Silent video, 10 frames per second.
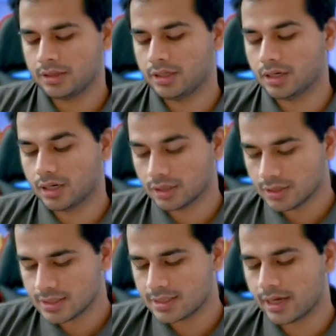the
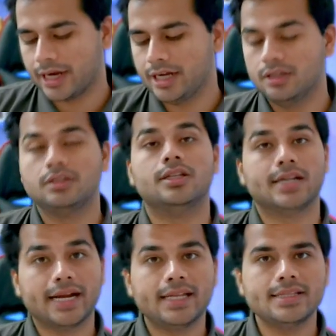other side, the
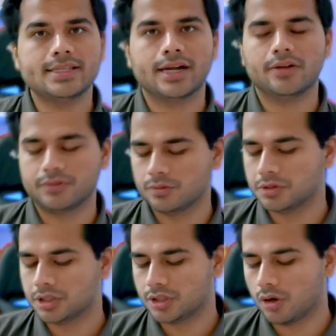right hand side of the
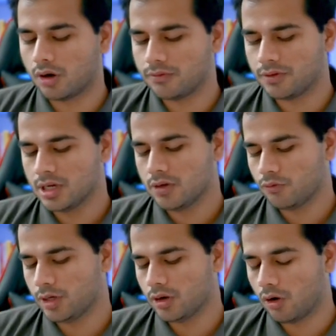word of,
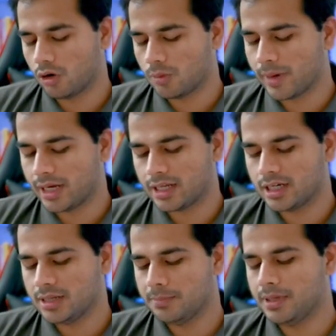will
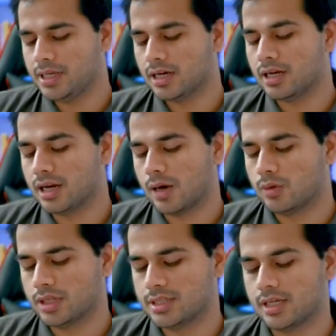automatically be a
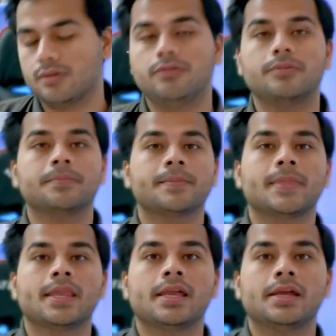noun itself.
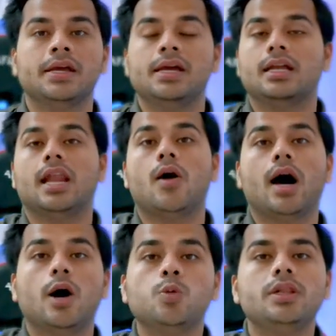Now,
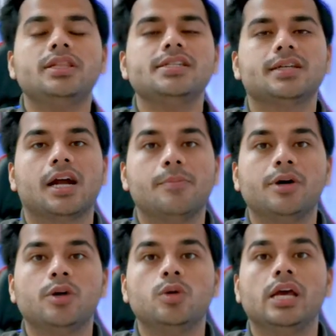how will this
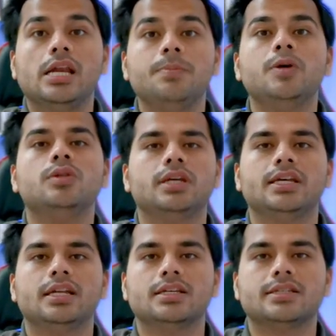grammar rule help you in the
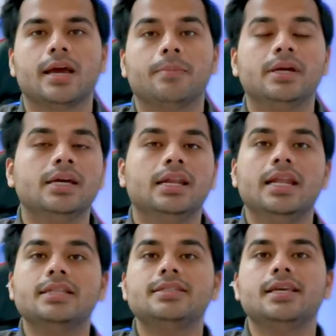real exam?
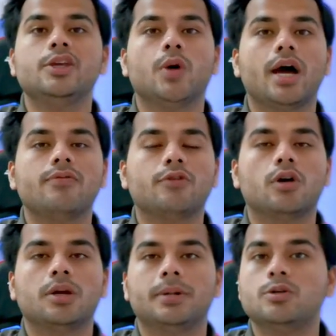Let's say you have
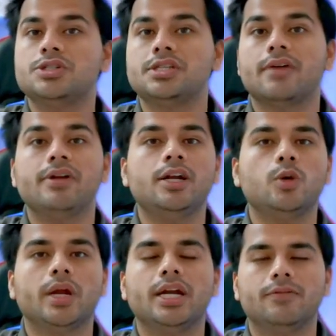got about 7
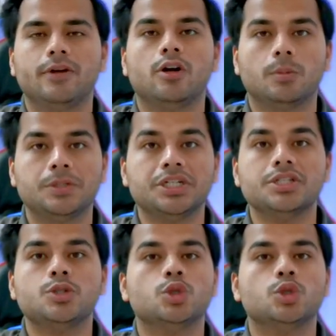to 8 different options